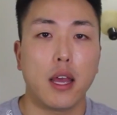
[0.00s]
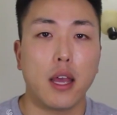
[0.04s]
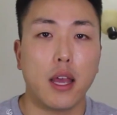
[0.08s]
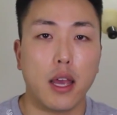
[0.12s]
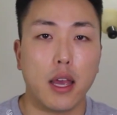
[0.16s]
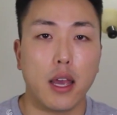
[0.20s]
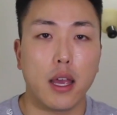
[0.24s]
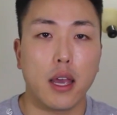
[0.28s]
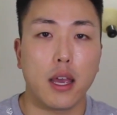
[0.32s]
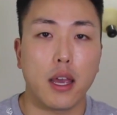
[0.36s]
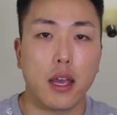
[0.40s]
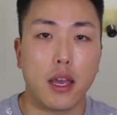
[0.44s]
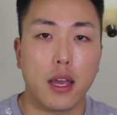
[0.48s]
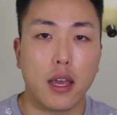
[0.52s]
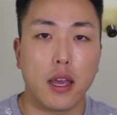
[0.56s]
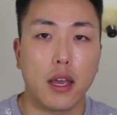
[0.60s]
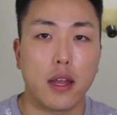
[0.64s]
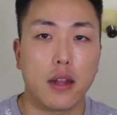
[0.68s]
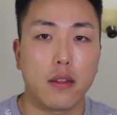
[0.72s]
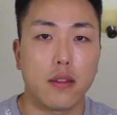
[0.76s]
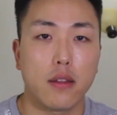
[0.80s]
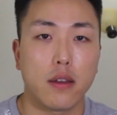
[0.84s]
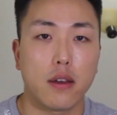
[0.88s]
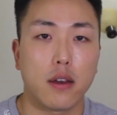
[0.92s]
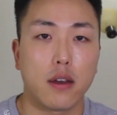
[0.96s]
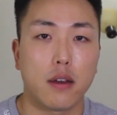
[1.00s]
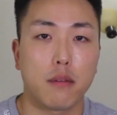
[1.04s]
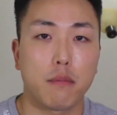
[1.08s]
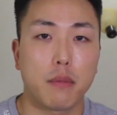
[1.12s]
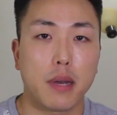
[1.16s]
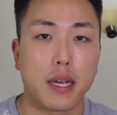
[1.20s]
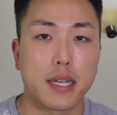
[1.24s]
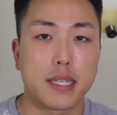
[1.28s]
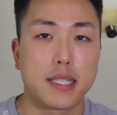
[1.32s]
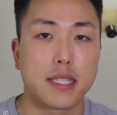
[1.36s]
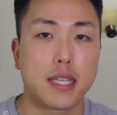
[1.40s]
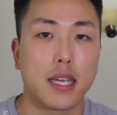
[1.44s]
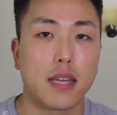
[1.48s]
and
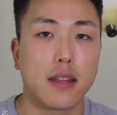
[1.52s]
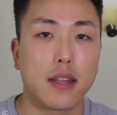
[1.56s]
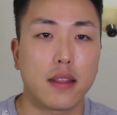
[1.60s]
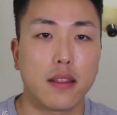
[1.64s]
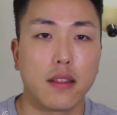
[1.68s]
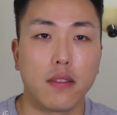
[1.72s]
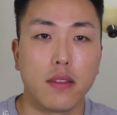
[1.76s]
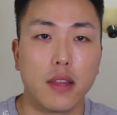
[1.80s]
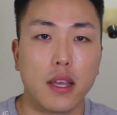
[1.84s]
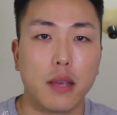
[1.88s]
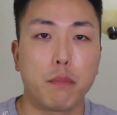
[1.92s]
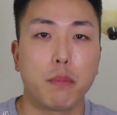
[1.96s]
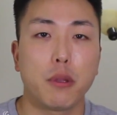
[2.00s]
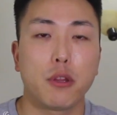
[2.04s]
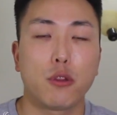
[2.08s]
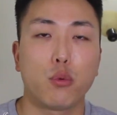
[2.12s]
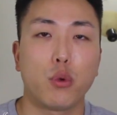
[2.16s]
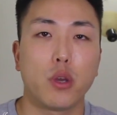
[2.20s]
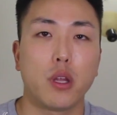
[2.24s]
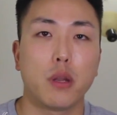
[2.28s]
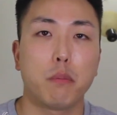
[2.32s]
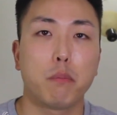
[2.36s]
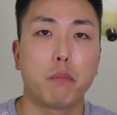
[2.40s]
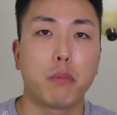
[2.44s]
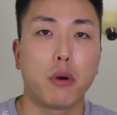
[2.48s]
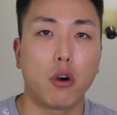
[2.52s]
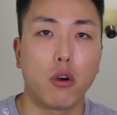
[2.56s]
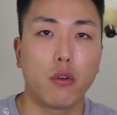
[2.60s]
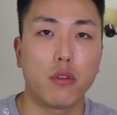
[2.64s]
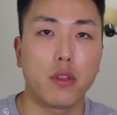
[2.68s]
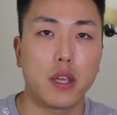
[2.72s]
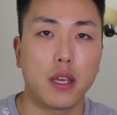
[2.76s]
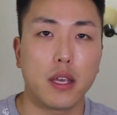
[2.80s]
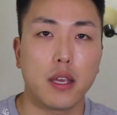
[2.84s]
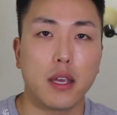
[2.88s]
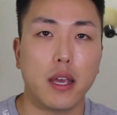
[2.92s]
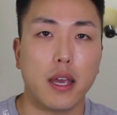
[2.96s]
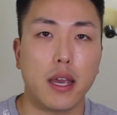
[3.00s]
I say that the link between
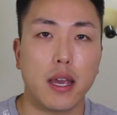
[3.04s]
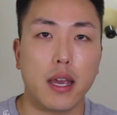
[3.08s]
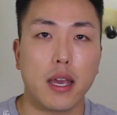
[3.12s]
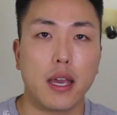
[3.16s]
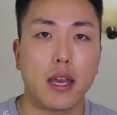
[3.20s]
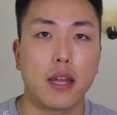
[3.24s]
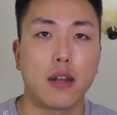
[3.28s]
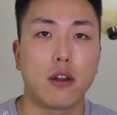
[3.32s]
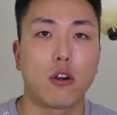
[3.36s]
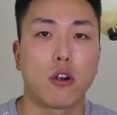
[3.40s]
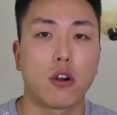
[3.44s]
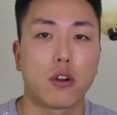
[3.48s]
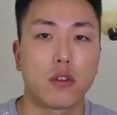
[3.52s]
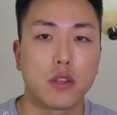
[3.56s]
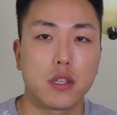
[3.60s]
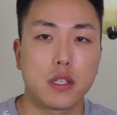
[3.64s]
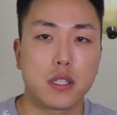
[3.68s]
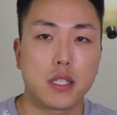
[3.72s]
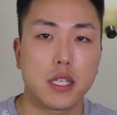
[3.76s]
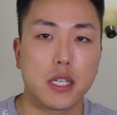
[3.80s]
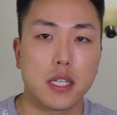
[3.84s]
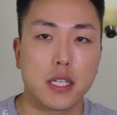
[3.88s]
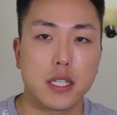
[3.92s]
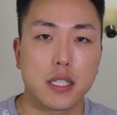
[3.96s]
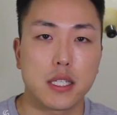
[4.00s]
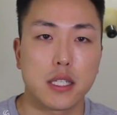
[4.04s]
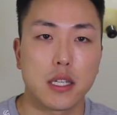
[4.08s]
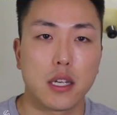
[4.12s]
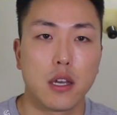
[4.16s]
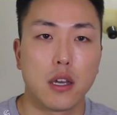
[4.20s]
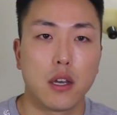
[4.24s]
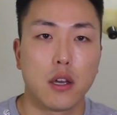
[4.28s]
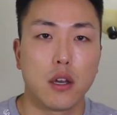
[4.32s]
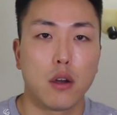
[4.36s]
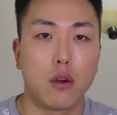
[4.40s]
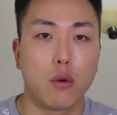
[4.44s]
balding and heart disease